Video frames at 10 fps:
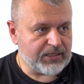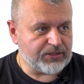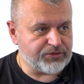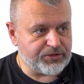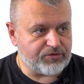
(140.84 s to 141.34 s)

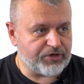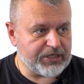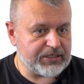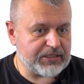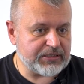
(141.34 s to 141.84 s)
to
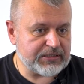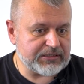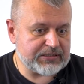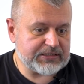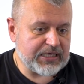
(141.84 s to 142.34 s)
Ukraine,
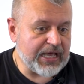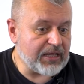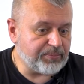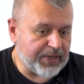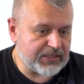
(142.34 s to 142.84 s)

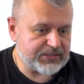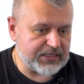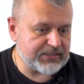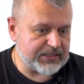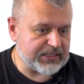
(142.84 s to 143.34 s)
help us
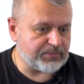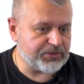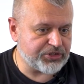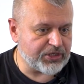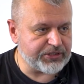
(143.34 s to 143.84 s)
and set up
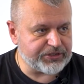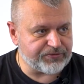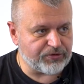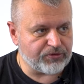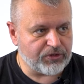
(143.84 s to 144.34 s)
the charity
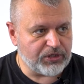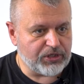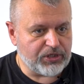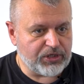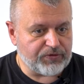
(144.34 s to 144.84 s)
for
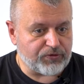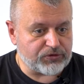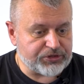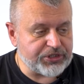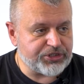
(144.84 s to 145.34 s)

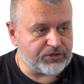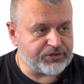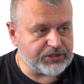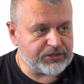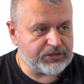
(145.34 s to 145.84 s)
street
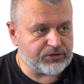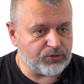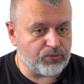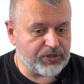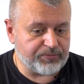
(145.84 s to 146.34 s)
children
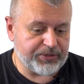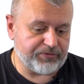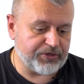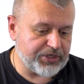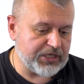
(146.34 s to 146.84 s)
who will be
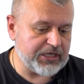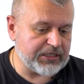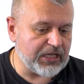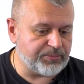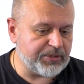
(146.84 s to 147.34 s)
working
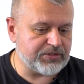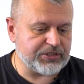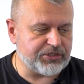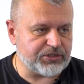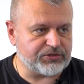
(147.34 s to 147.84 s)
and helping
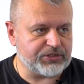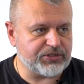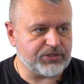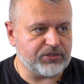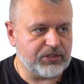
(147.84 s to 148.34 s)
street
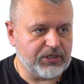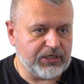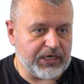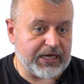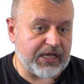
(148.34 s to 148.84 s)
children.
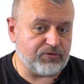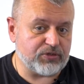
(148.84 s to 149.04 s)
And I